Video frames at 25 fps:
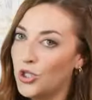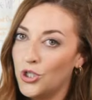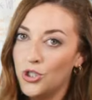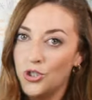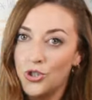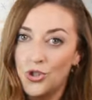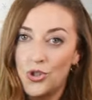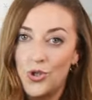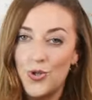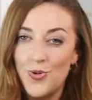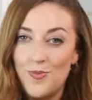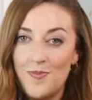
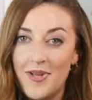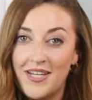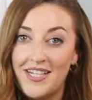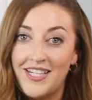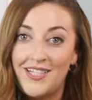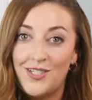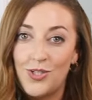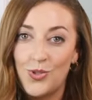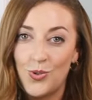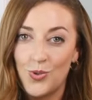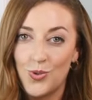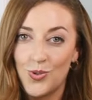Too many
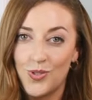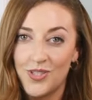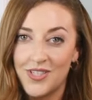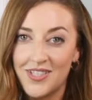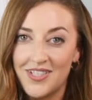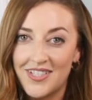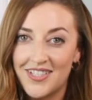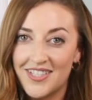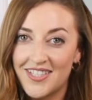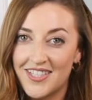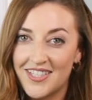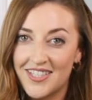
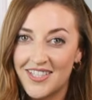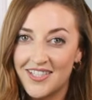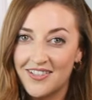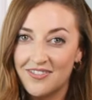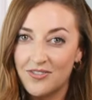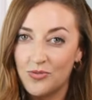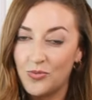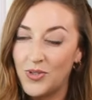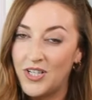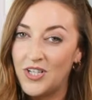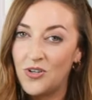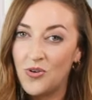tools.
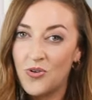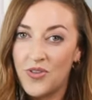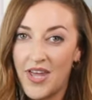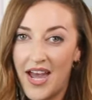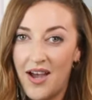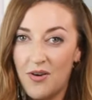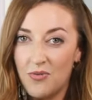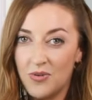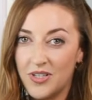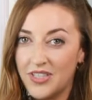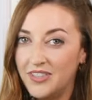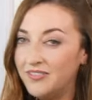We know that
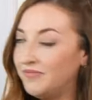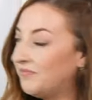one.